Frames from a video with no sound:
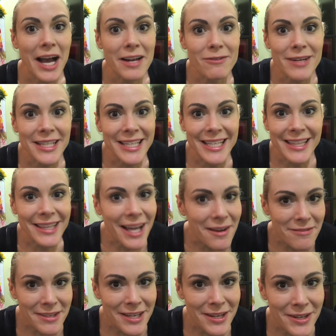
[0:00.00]
I really
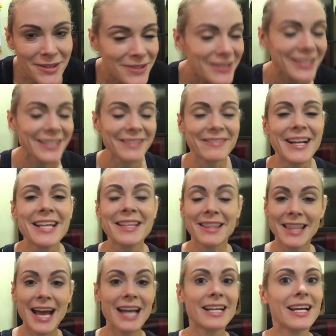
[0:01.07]
love you, right?
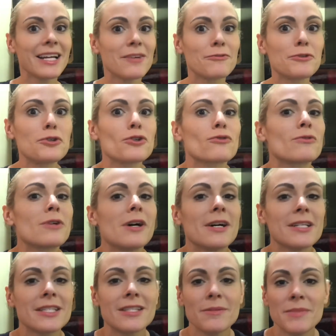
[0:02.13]
That kind of
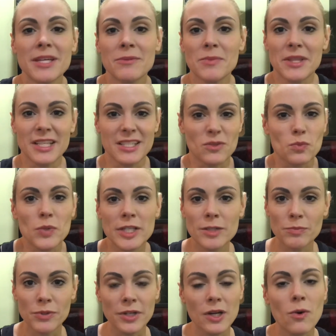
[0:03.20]
draws them in with this
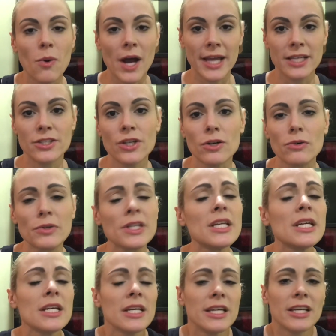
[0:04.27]
whispery, quiet tone.
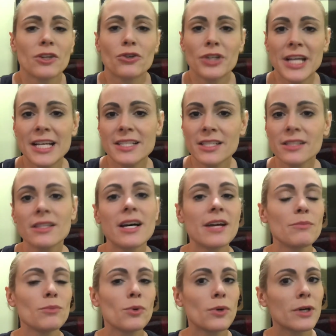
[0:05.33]
It creates a
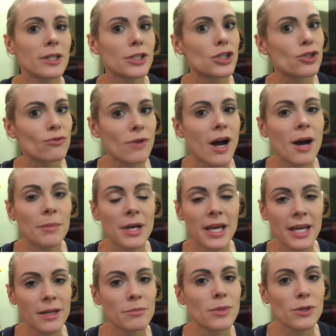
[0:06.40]
lot more drama
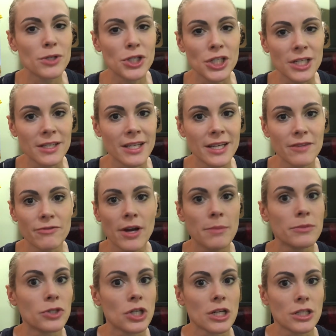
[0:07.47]
and emotion than if
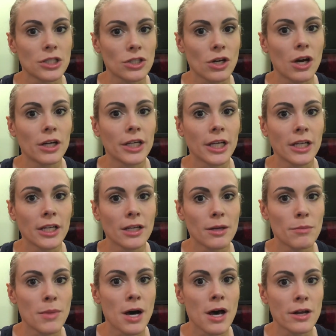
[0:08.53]
I'm just talking in a
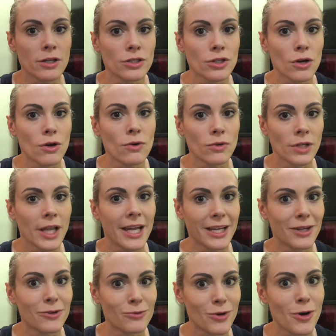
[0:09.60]
monotone like
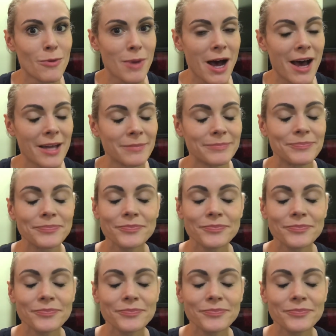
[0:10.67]
a robot.